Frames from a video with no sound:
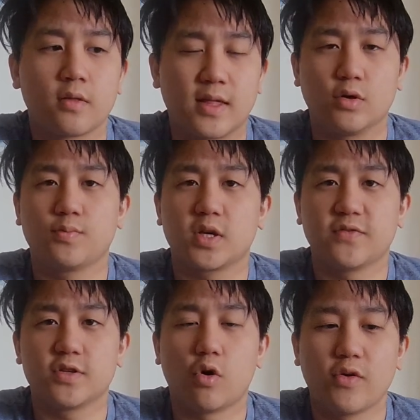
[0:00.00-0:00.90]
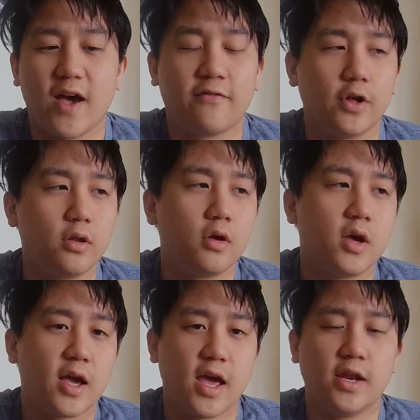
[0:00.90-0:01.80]
That was because of his own effort,
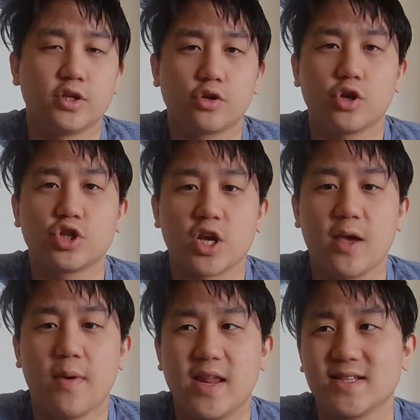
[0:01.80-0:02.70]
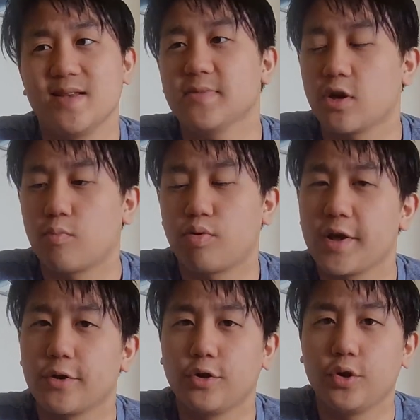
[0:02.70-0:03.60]
and he's in good shape, and he seemed like a
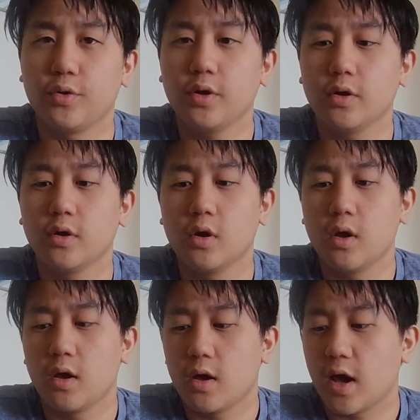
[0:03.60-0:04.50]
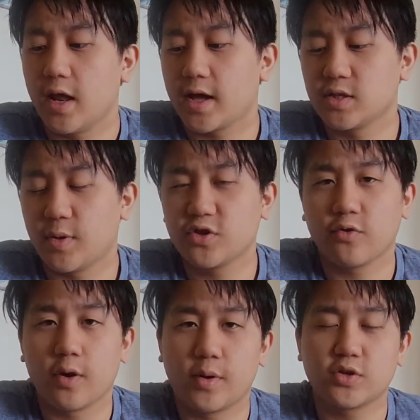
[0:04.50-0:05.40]
pretty good dude. And he gets a bunch
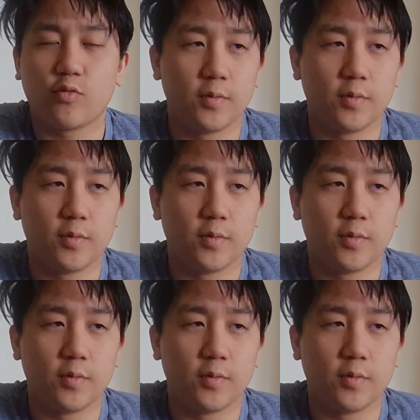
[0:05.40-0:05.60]
of a bunch of